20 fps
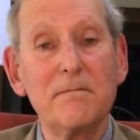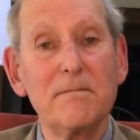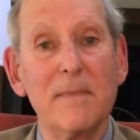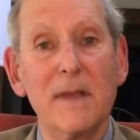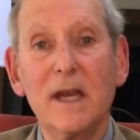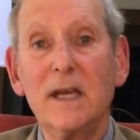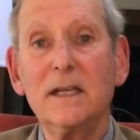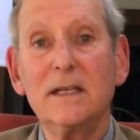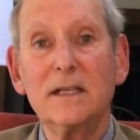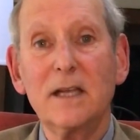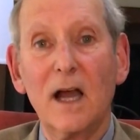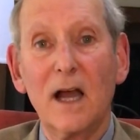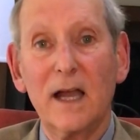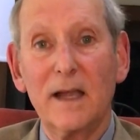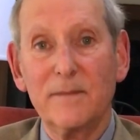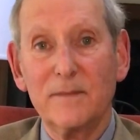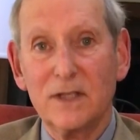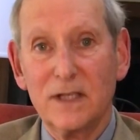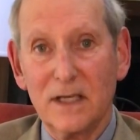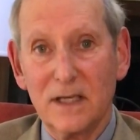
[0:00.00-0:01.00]
many
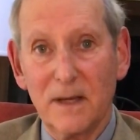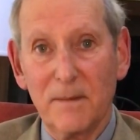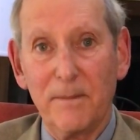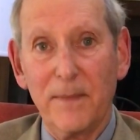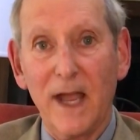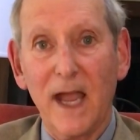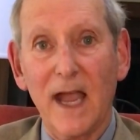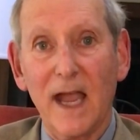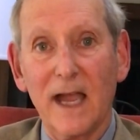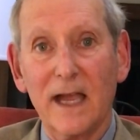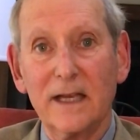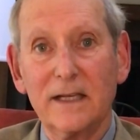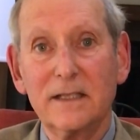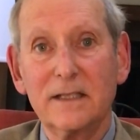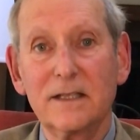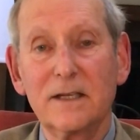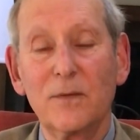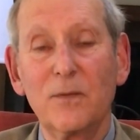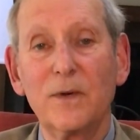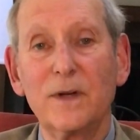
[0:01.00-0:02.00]
times in the
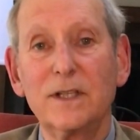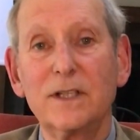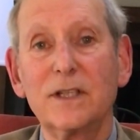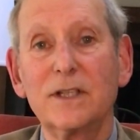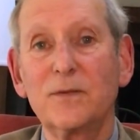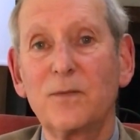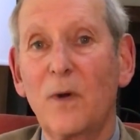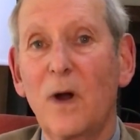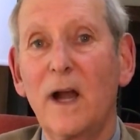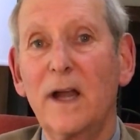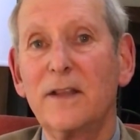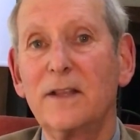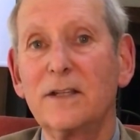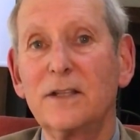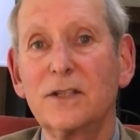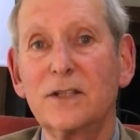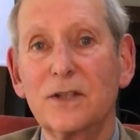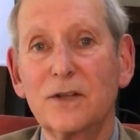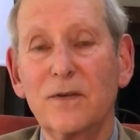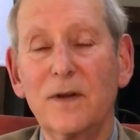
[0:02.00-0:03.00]
past, which is why
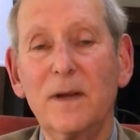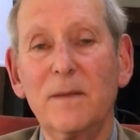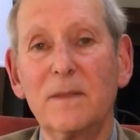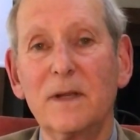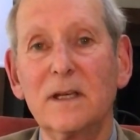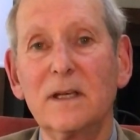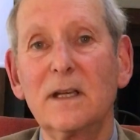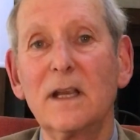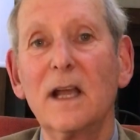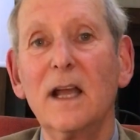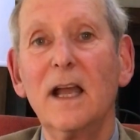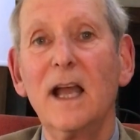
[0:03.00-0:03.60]
this treatment